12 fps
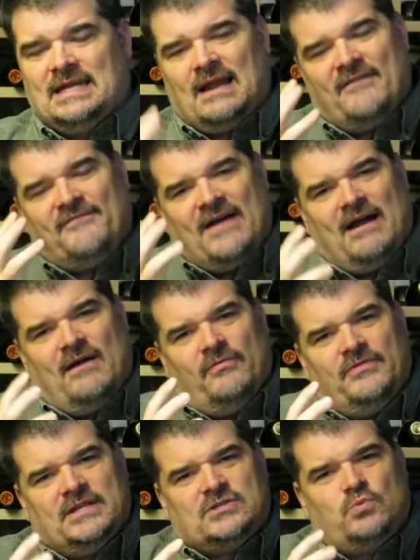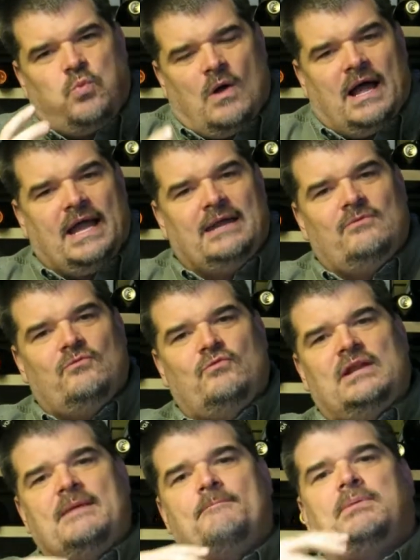and I found this wine
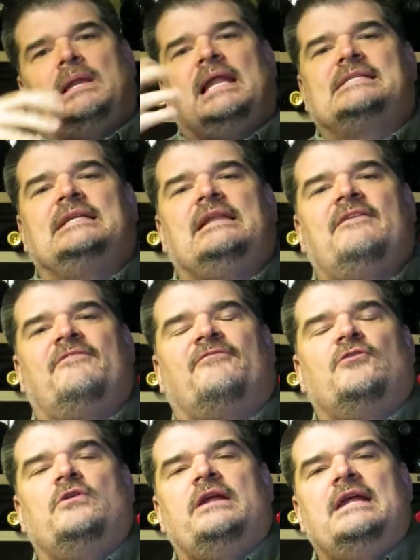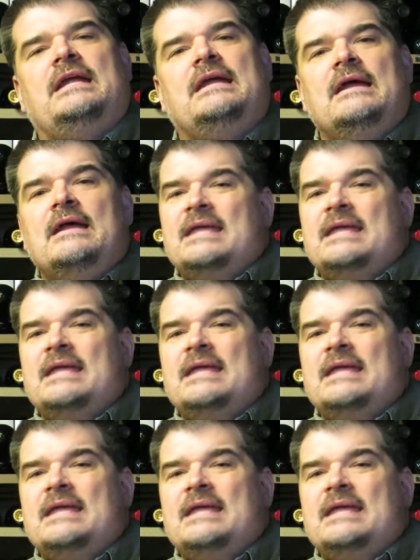really pleasantly fruity,